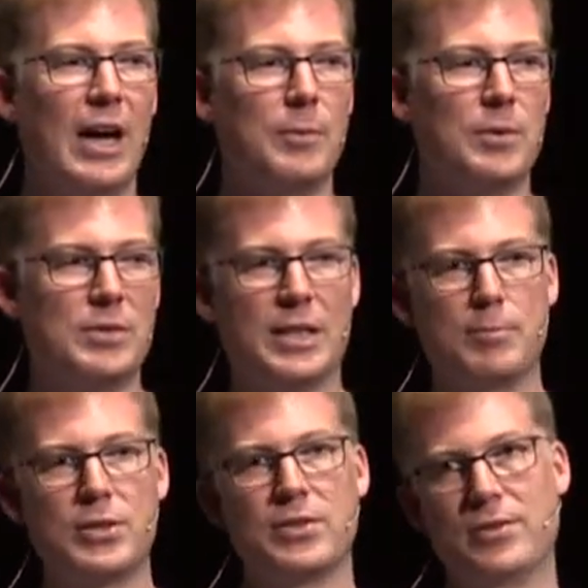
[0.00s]
and we'll
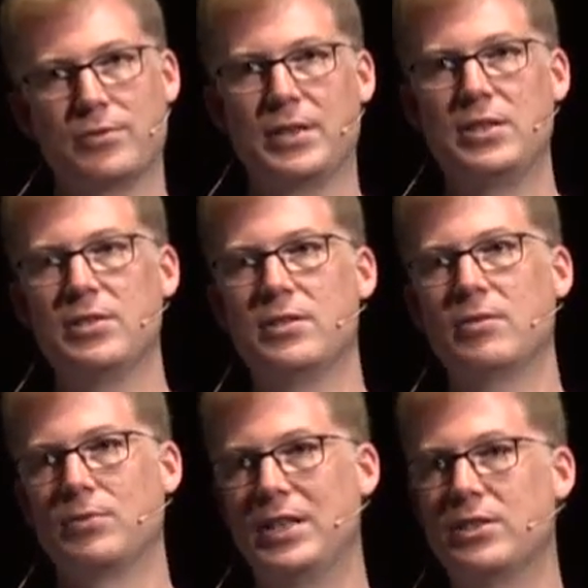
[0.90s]
dump certain
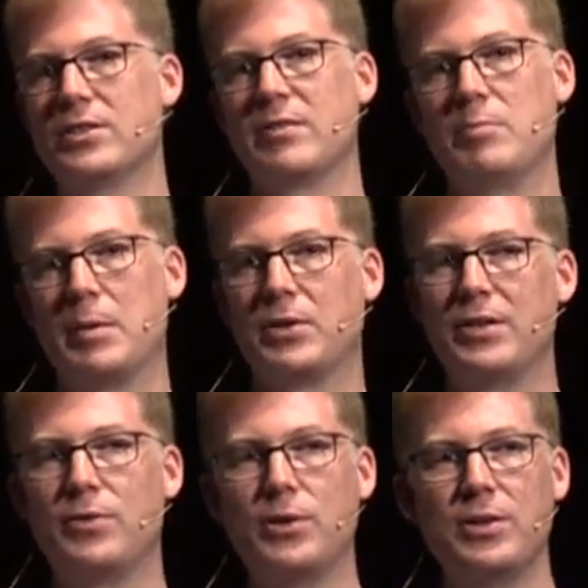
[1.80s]
regions of
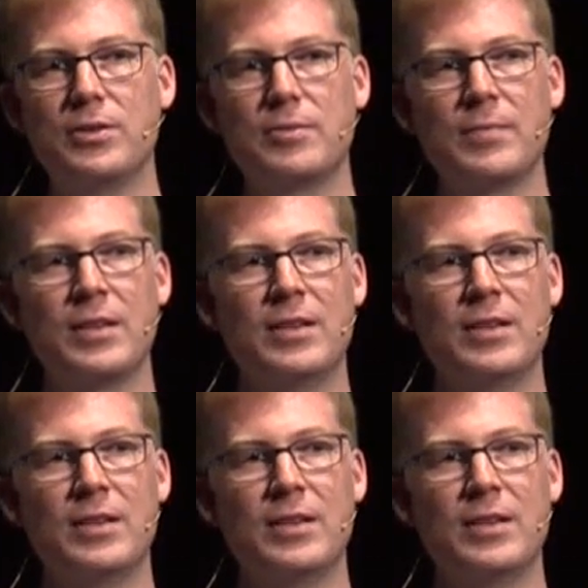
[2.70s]
memory for you.